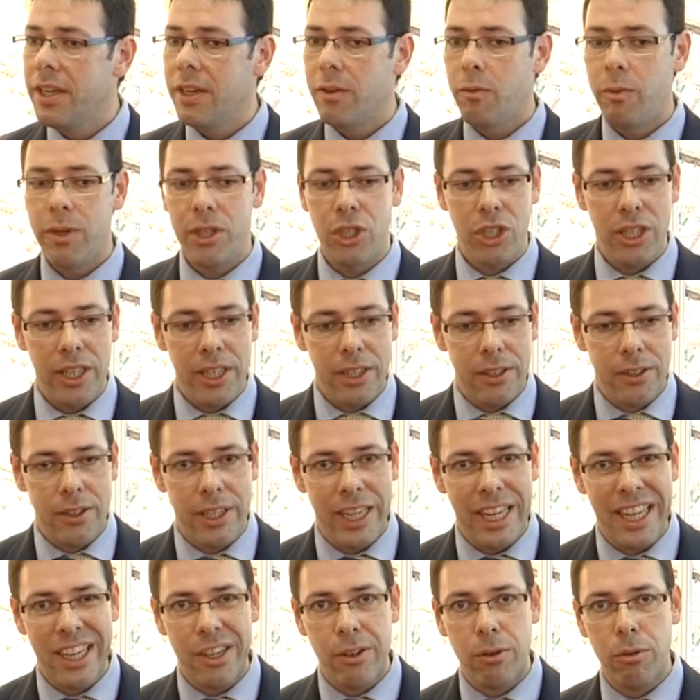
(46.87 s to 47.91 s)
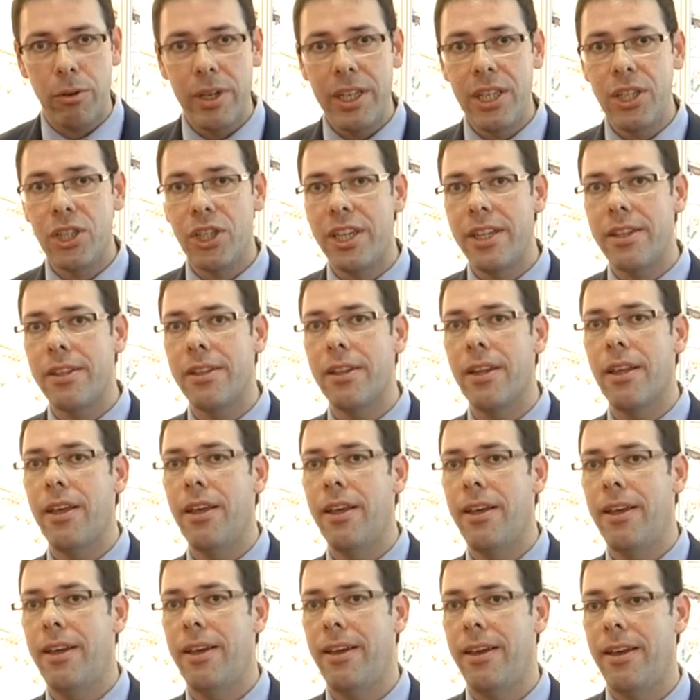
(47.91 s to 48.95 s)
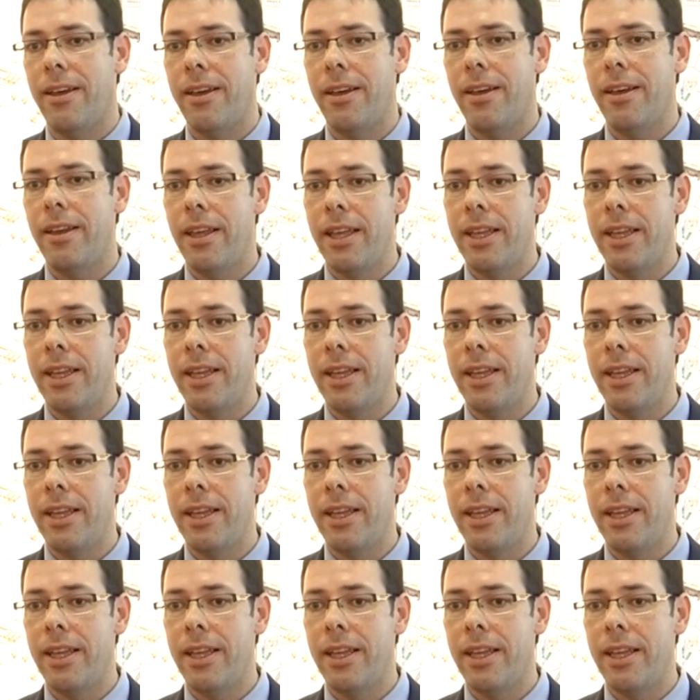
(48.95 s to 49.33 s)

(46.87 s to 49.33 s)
we see an increase in, uh,